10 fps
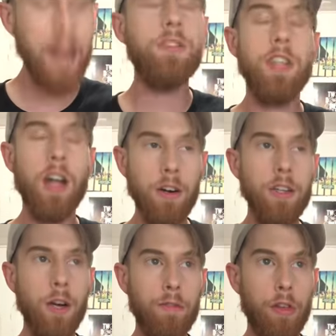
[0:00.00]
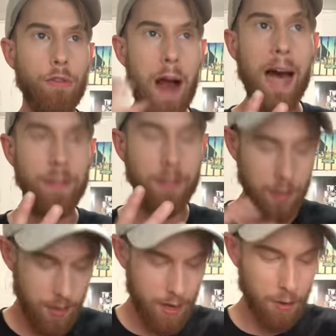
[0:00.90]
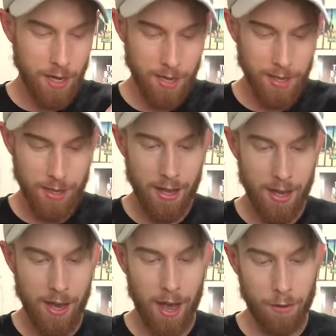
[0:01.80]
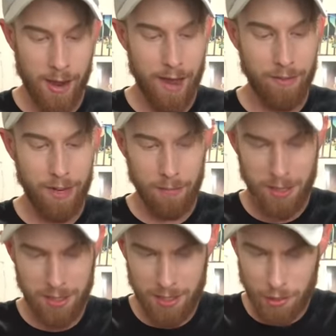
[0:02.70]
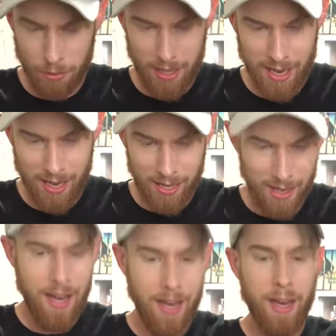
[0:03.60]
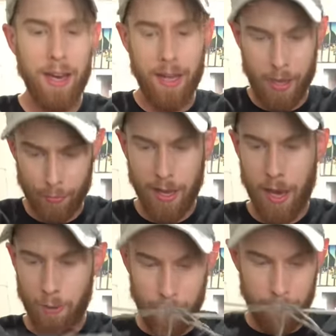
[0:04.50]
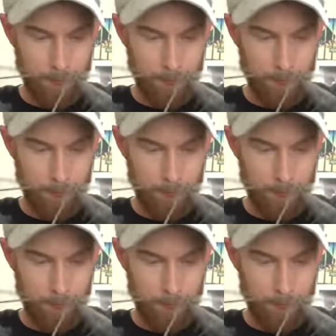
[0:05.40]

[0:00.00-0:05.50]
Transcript: I have started over thrice, okay? I don't have it in me to do it again. Here we go.